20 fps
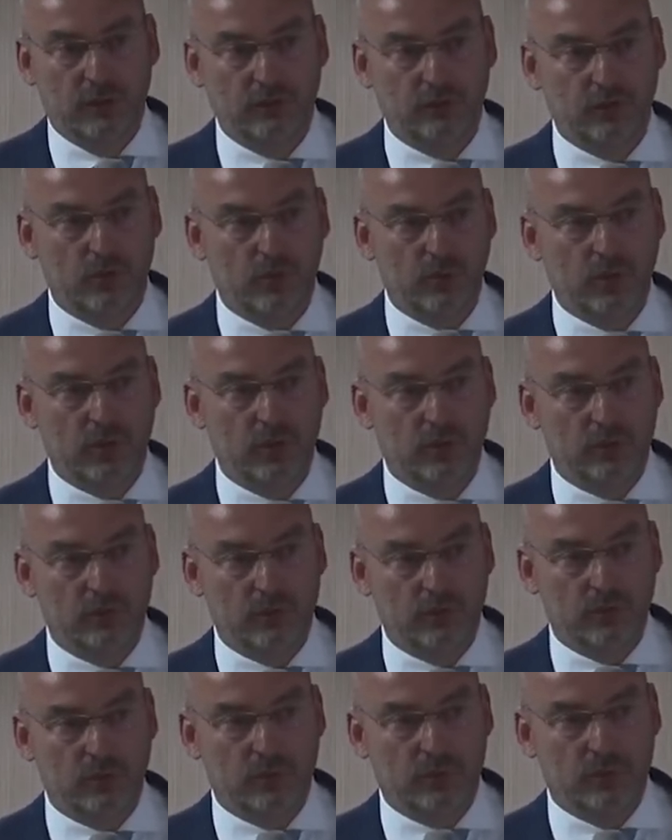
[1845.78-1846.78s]
So we
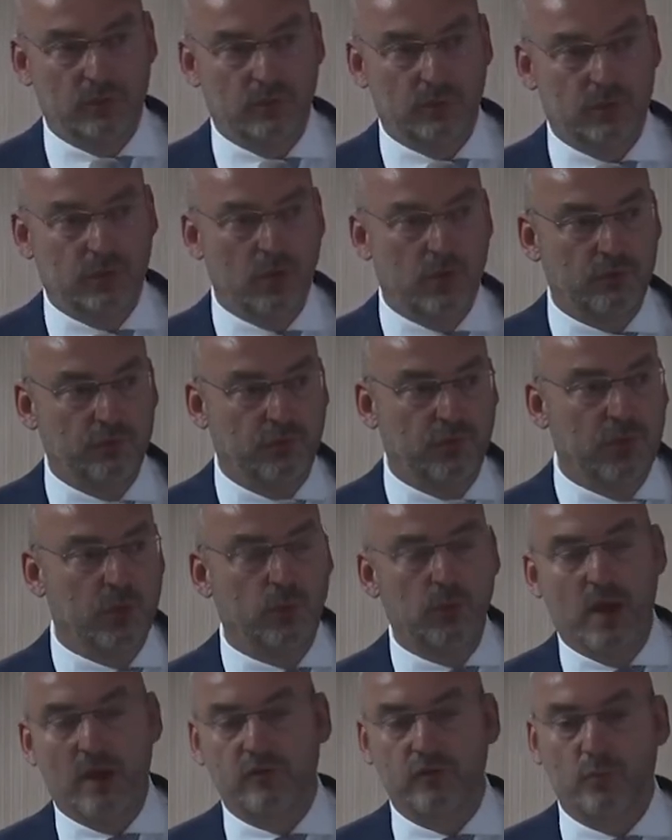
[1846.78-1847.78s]
don't
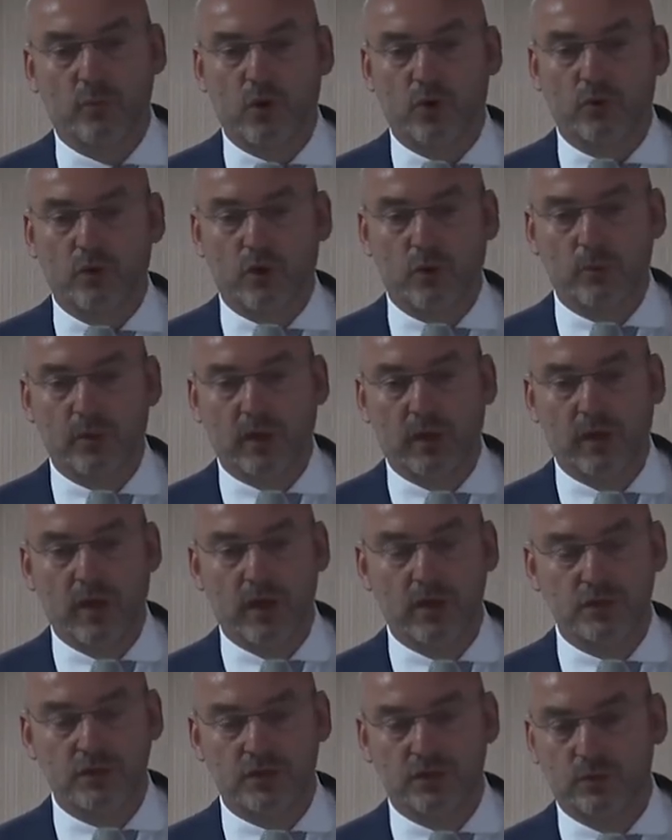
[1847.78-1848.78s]
feel we have a moral
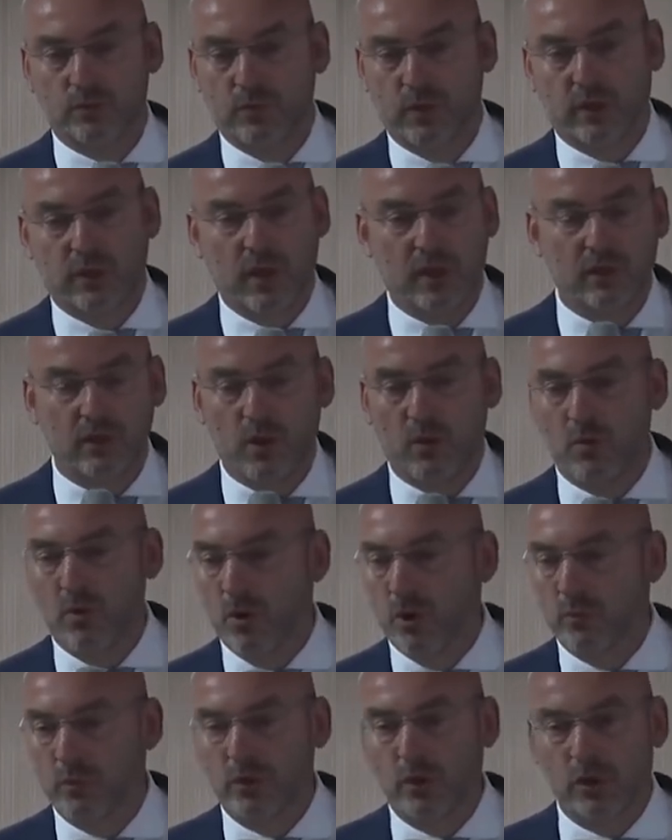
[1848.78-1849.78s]
obligation. We can go
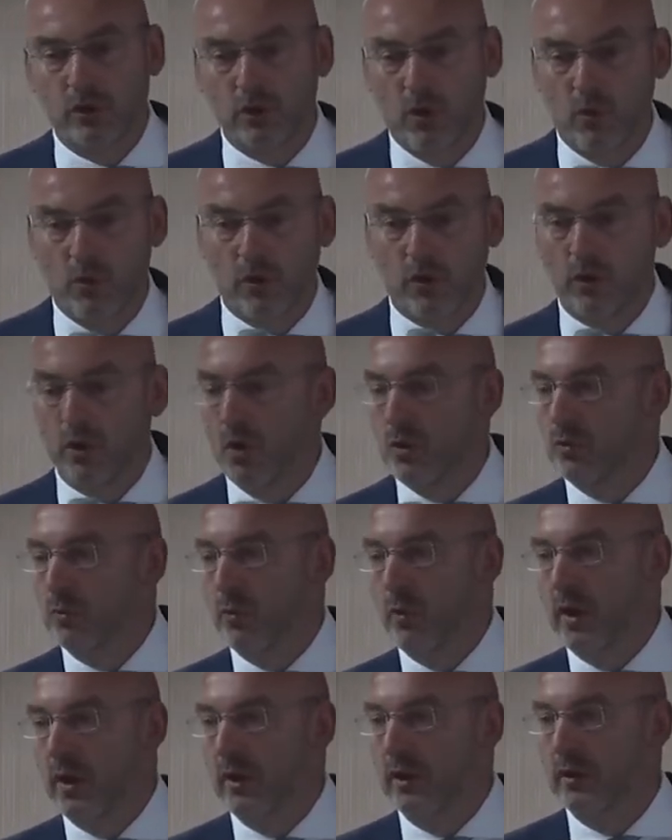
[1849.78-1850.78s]
on. We can go our
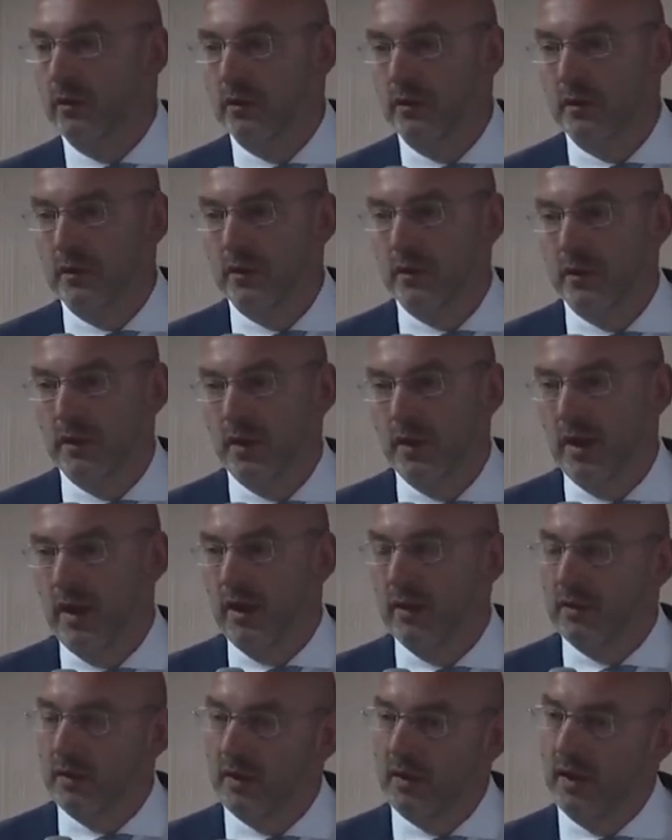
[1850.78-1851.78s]
own way.
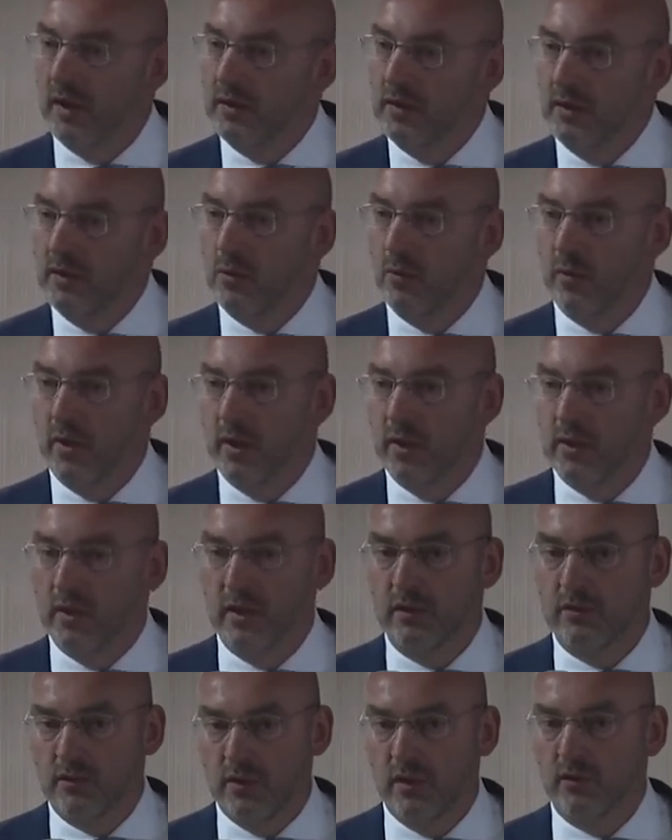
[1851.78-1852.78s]
And in a way,
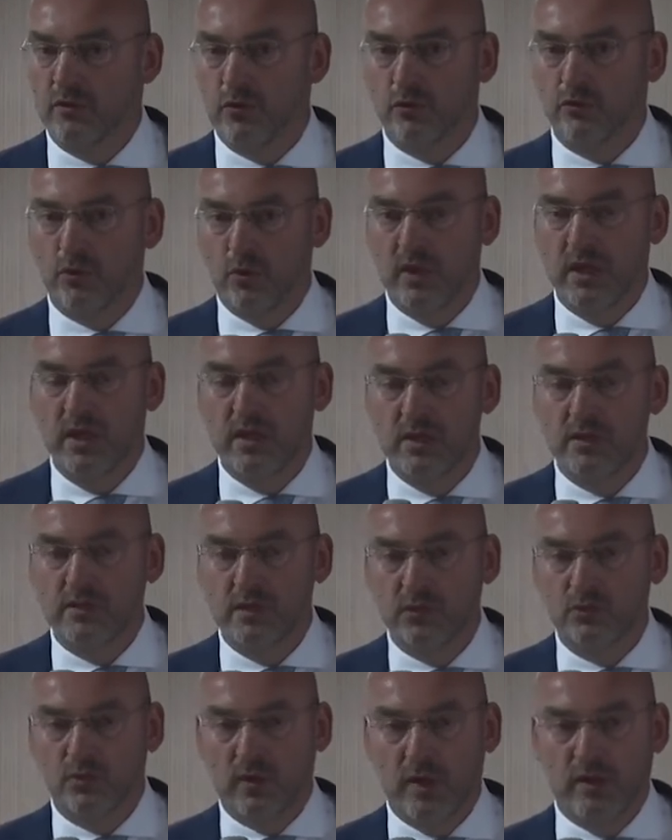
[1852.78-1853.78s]
it's also
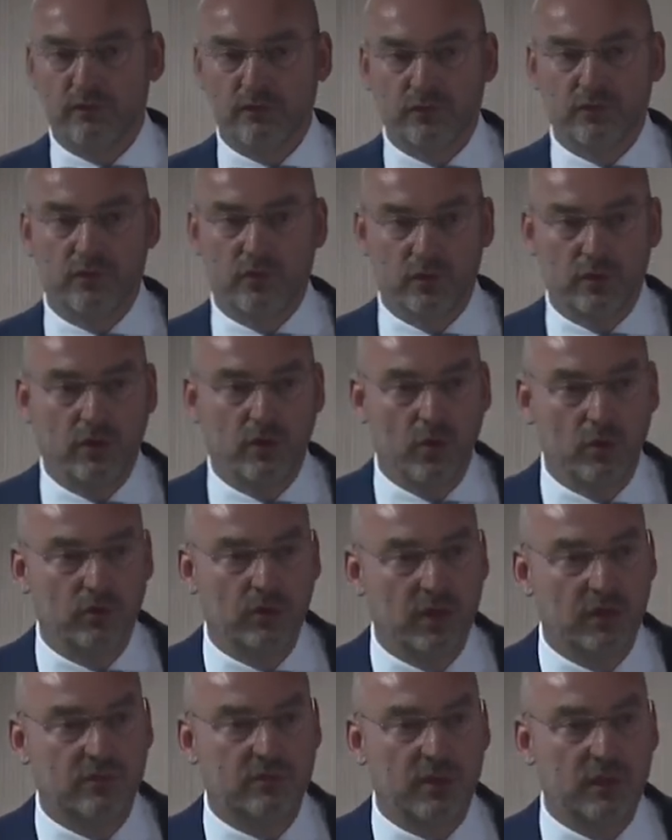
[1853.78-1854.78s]
easy to have
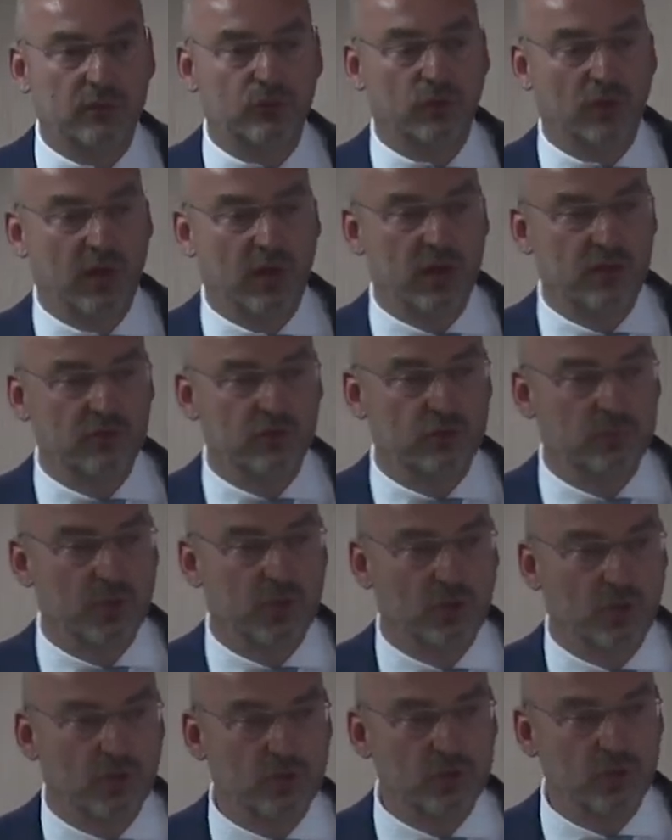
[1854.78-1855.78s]
only thin relations,
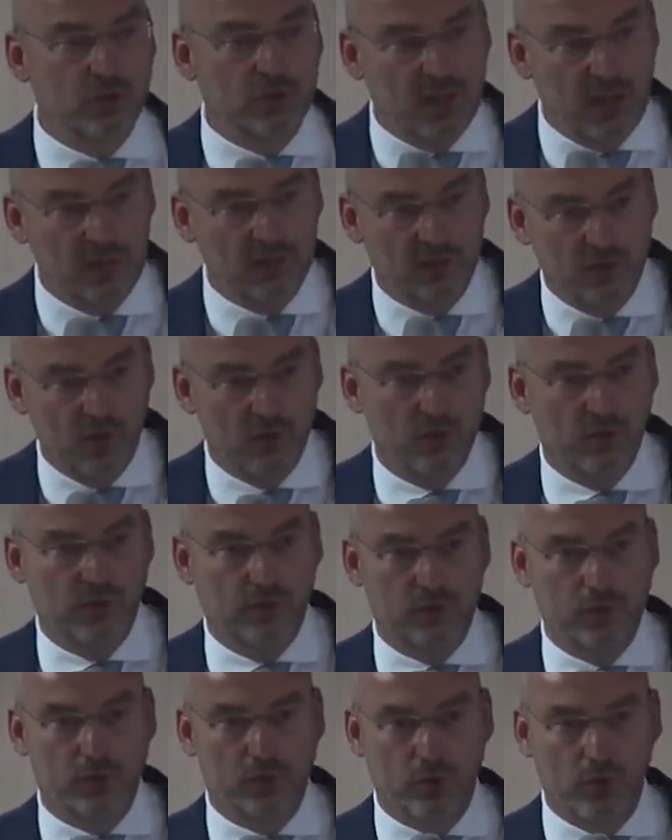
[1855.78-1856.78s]
because you can go
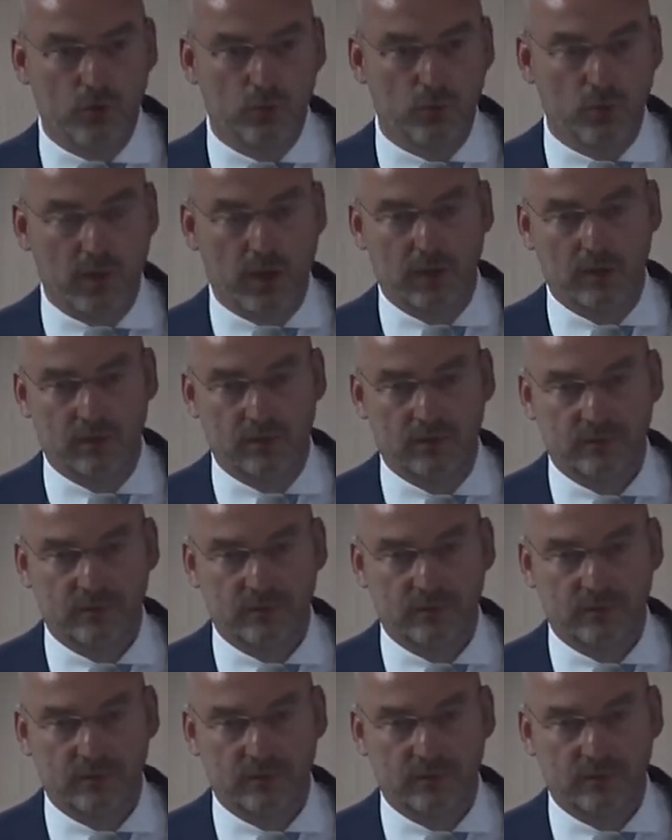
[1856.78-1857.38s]
your own way.